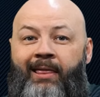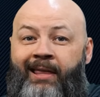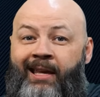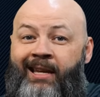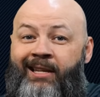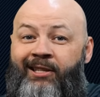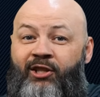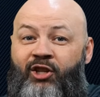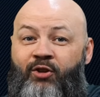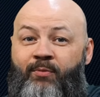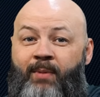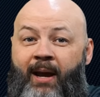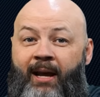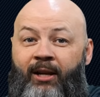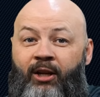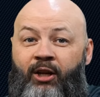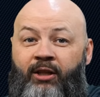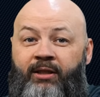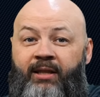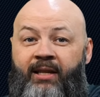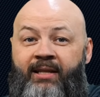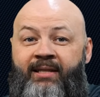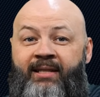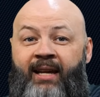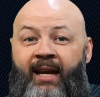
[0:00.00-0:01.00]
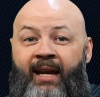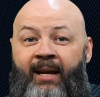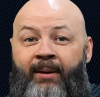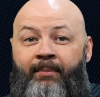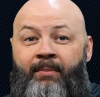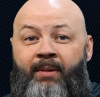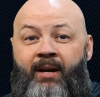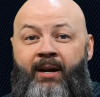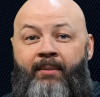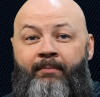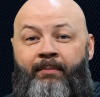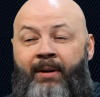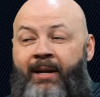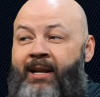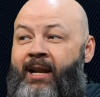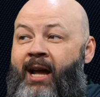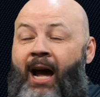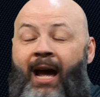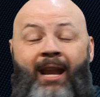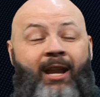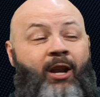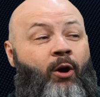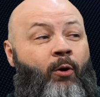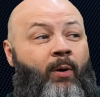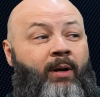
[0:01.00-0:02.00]
These two may look the same, but
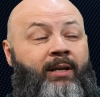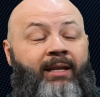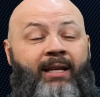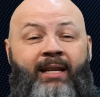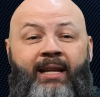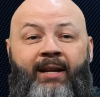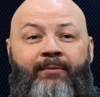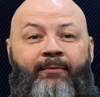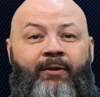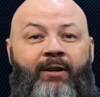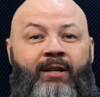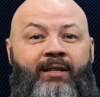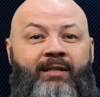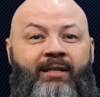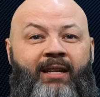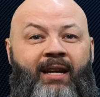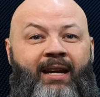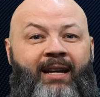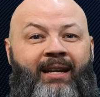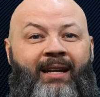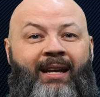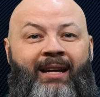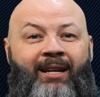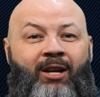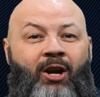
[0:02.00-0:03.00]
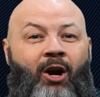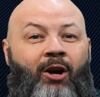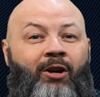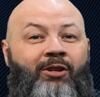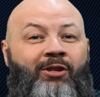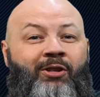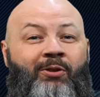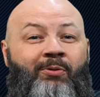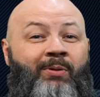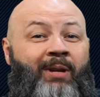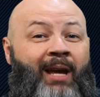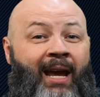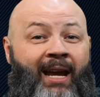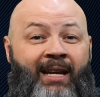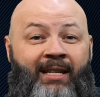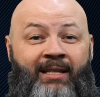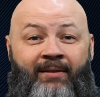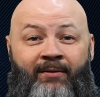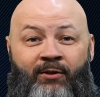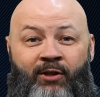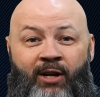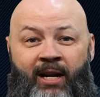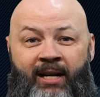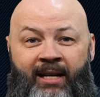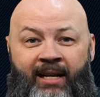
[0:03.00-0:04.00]
not knowing the difference can cause you days
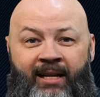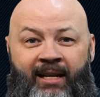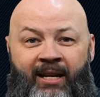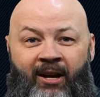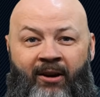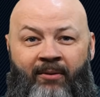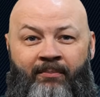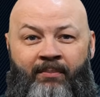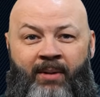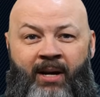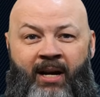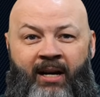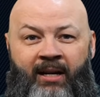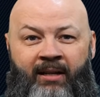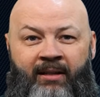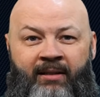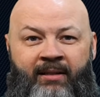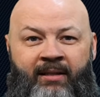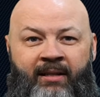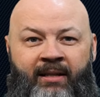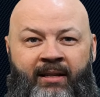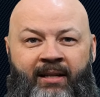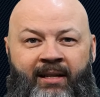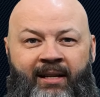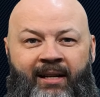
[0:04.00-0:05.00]
of tracking down bugs.